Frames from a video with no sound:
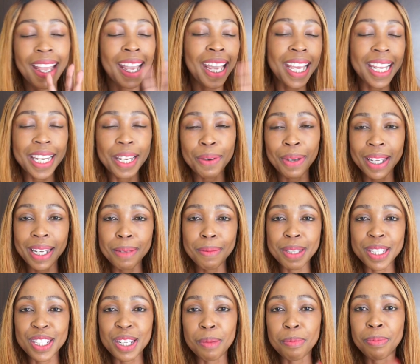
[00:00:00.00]
Anyway, let me
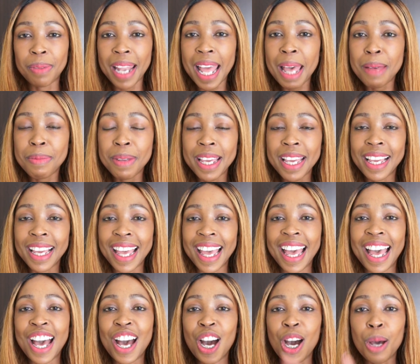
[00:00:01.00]
stop blabbing.
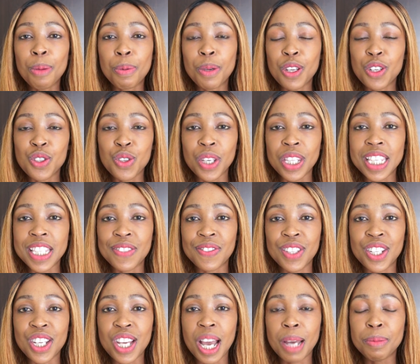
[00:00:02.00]
Hope you enjoy this
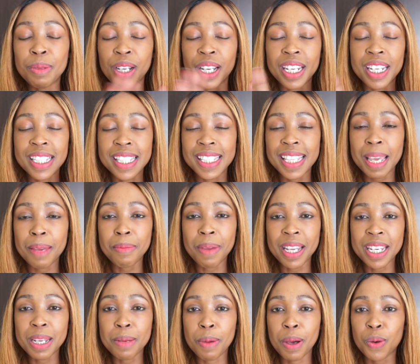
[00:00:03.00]
video. I'm not going to say
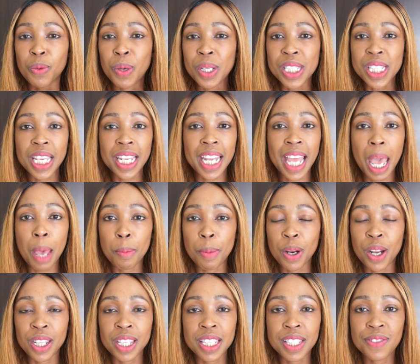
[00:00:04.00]
much about what's going to
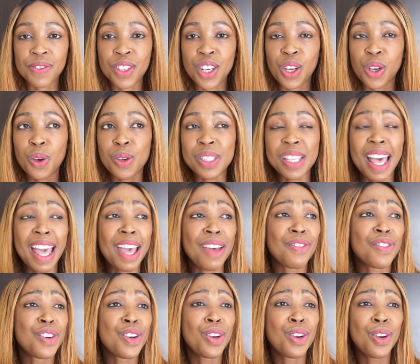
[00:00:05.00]
happen on this video because I
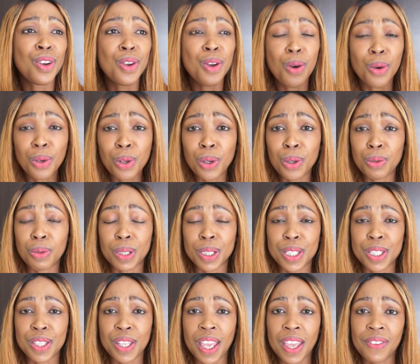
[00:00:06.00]
have no clue
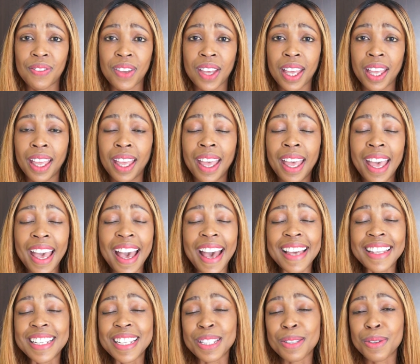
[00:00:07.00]
whatsoever.
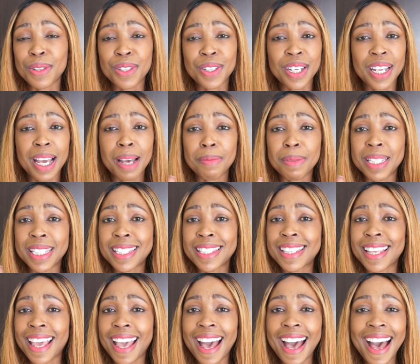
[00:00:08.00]
I just wanted to come and
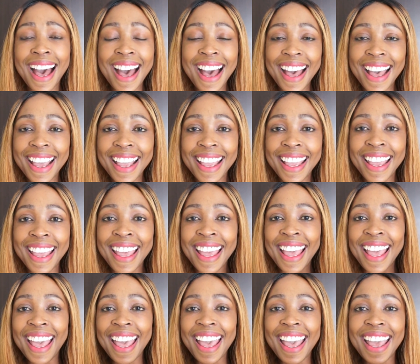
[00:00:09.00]
say hi
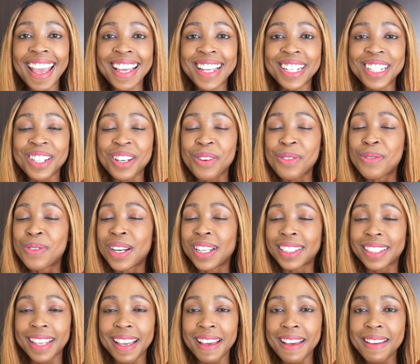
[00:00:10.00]
and
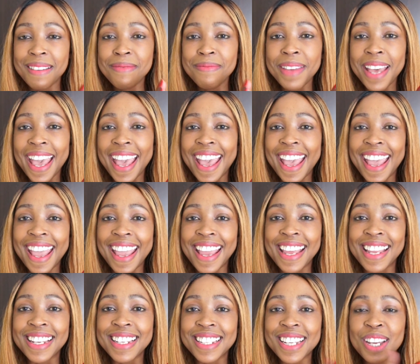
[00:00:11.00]
welcome.
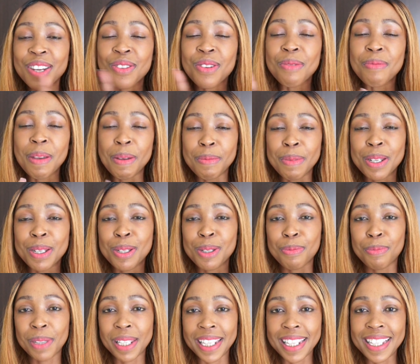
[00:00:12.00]
And remember to
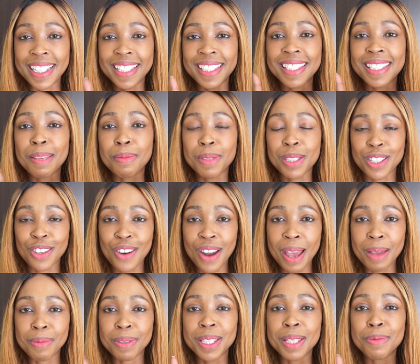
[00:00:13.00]
please
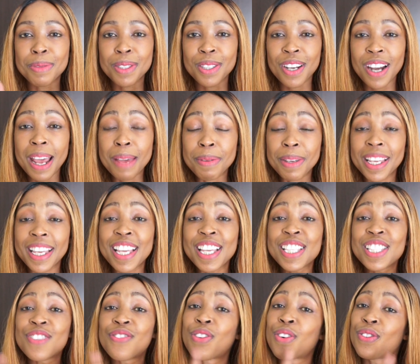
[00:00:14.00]
subscribe. Subscribing
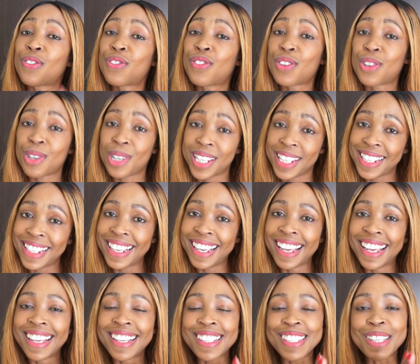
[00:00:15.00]
is for free.
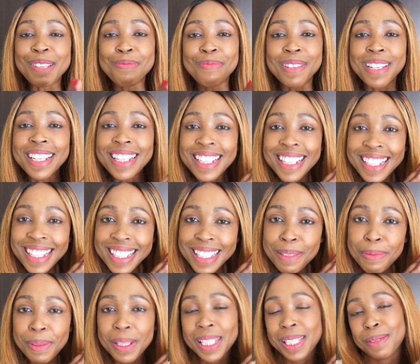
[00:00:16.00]
So
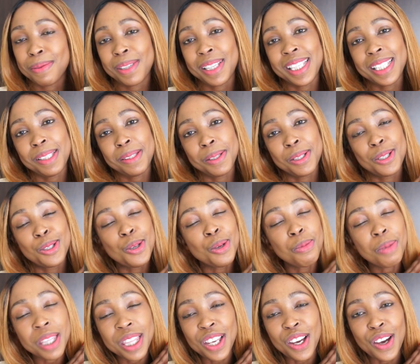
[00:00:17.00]
please, please, please do
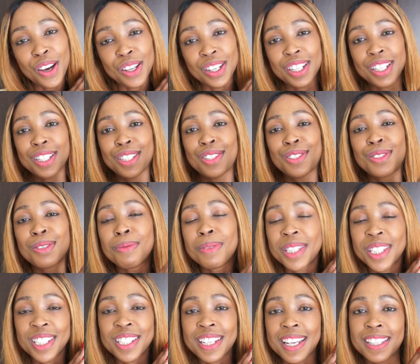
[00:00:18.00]
me the honor, do me
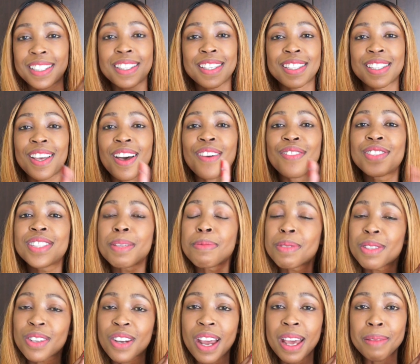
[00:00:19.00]
the justice of
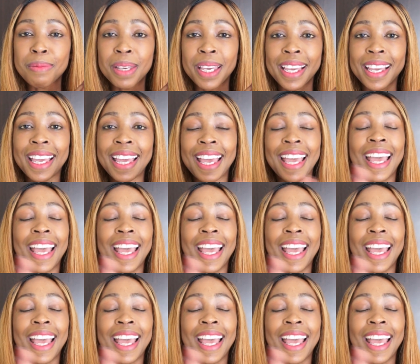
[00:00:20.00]
subscribing.